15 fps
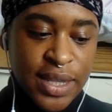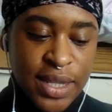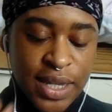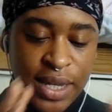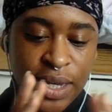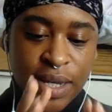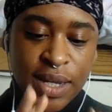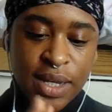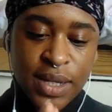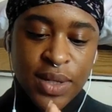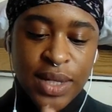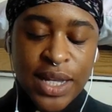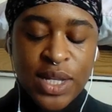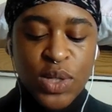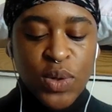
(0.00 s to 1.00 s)

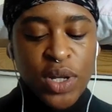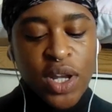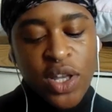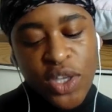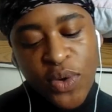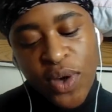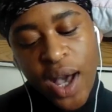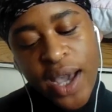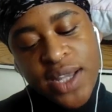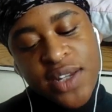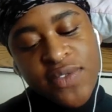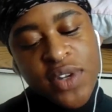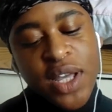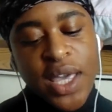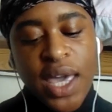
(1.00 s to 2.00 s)
you're kind
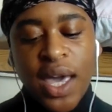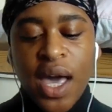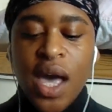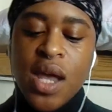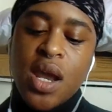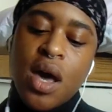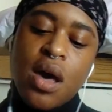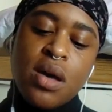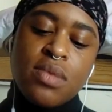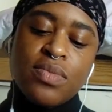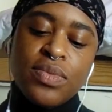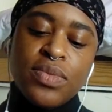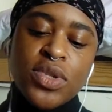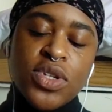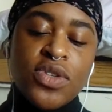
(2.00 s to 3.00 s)
of looking at
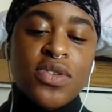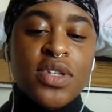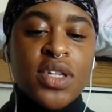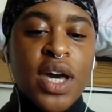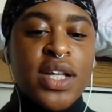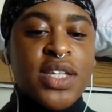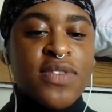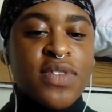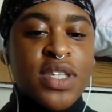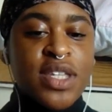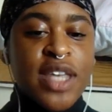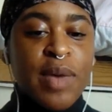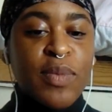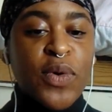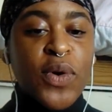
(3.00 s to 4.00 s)
two sides of the
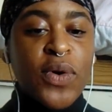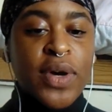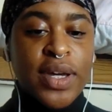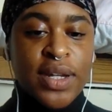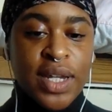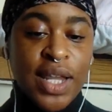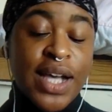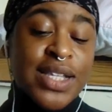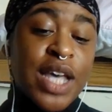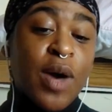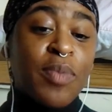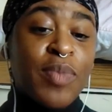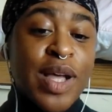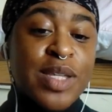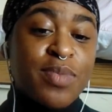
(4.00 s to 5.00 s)
same coin, and
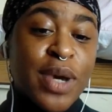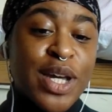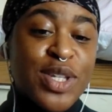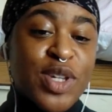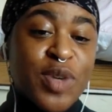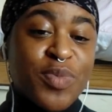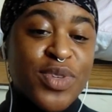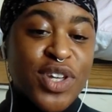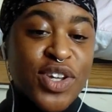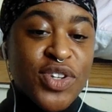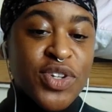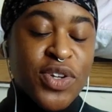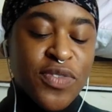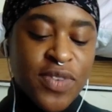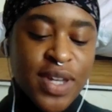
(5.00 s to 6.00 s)
that's my
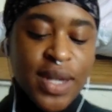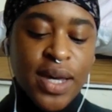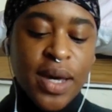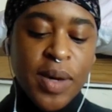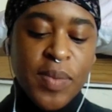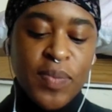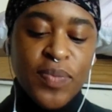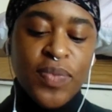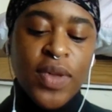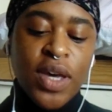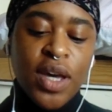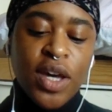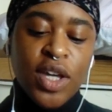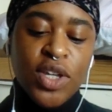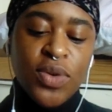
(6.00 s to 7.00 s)
interpretation of it.
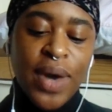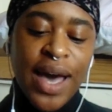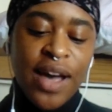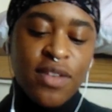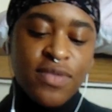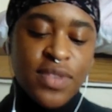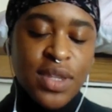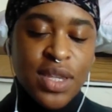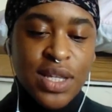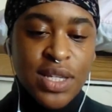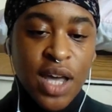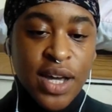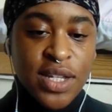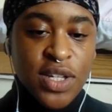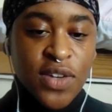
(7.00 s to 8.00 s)
You have this
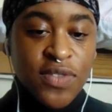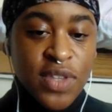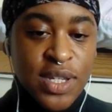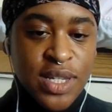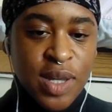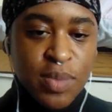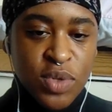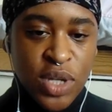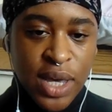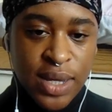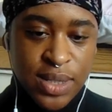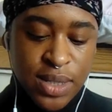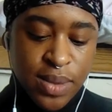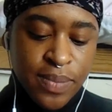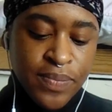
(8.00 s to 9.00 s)
idea of the
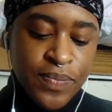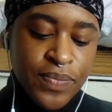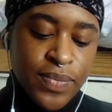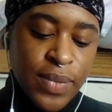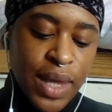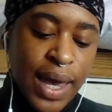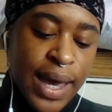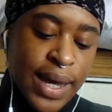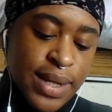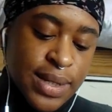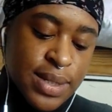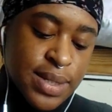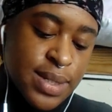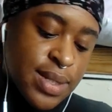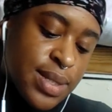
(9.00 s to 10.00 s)
subject
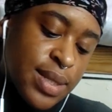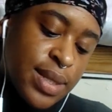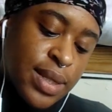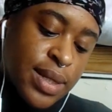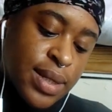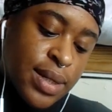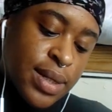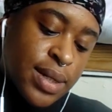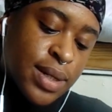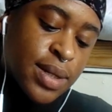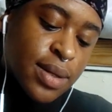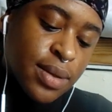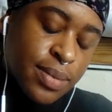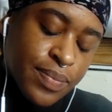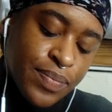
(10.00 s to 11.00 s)
and
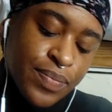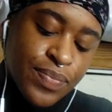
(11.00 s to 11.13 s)
the